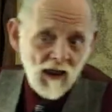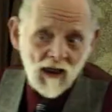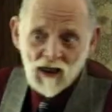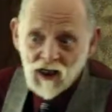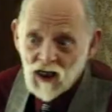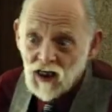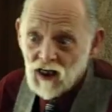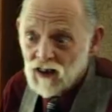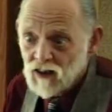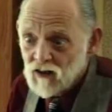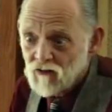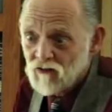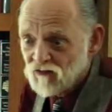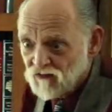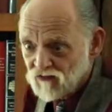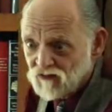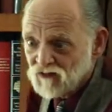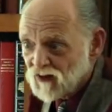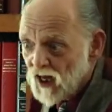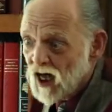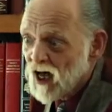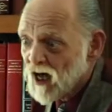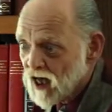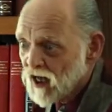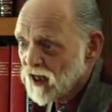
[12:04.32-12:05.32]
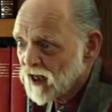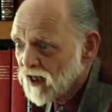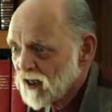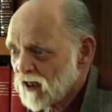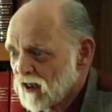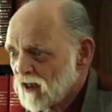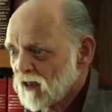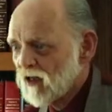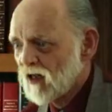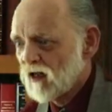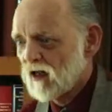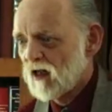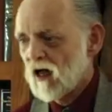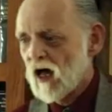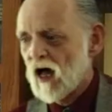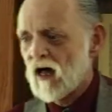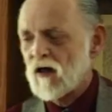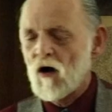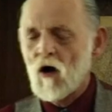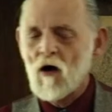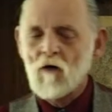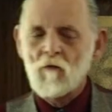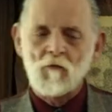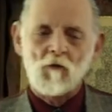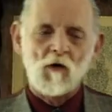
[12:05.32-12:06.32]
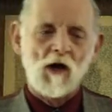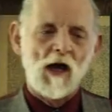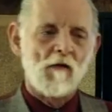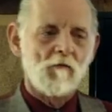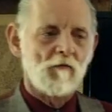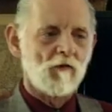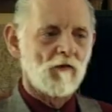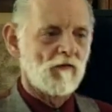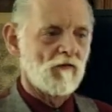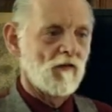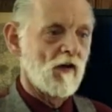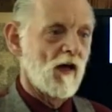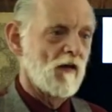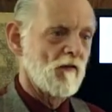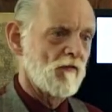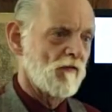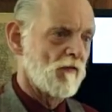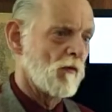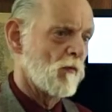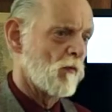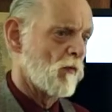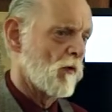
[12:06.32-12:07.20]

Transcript: I overemphasized the